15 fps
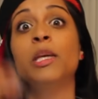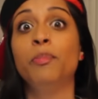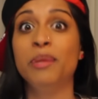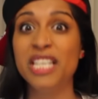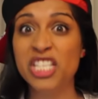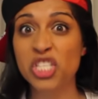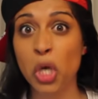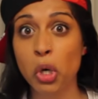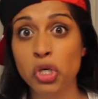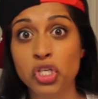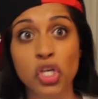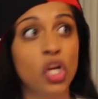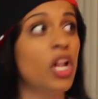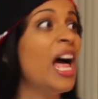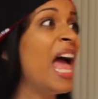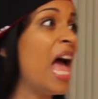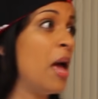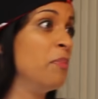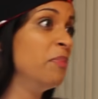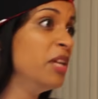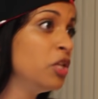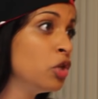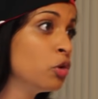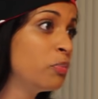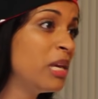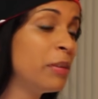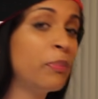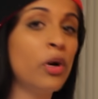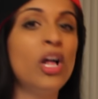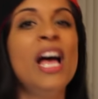to be social and meet new
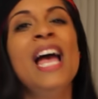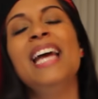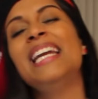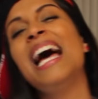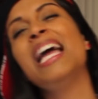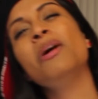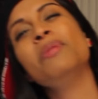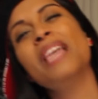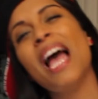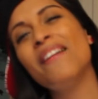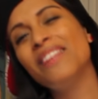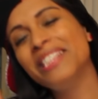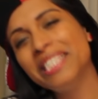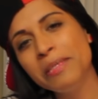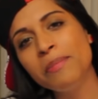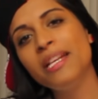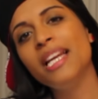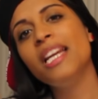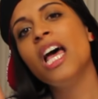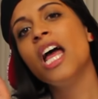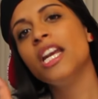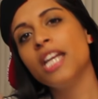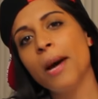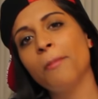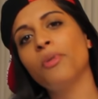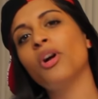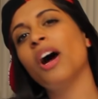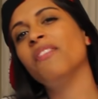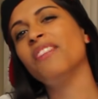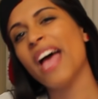people, and I only have a limited
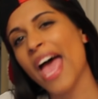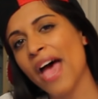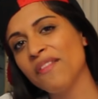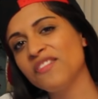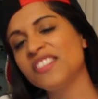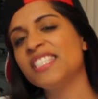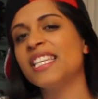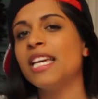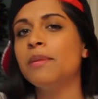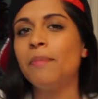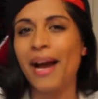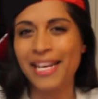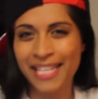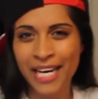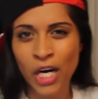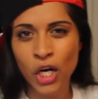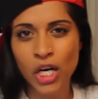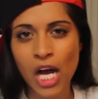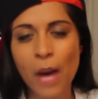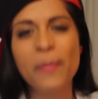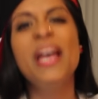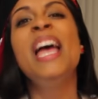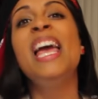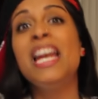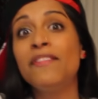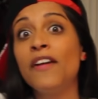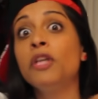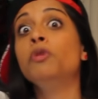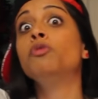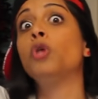number of Fs in my care cup, and
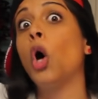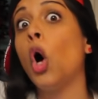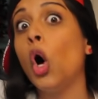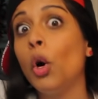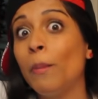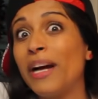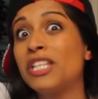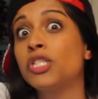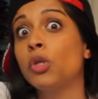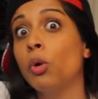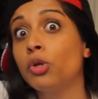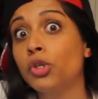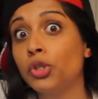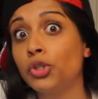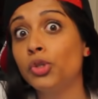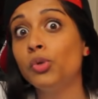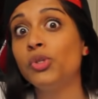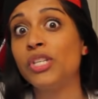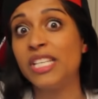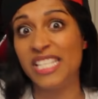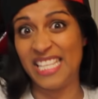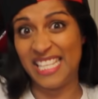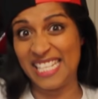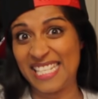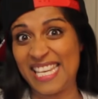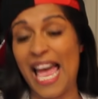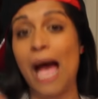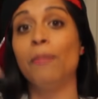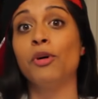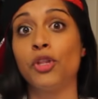if I use all my social juices in this
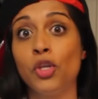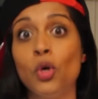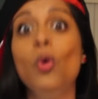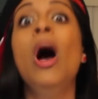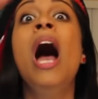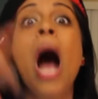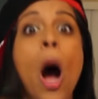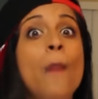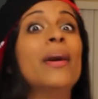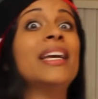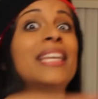cab with you, I'm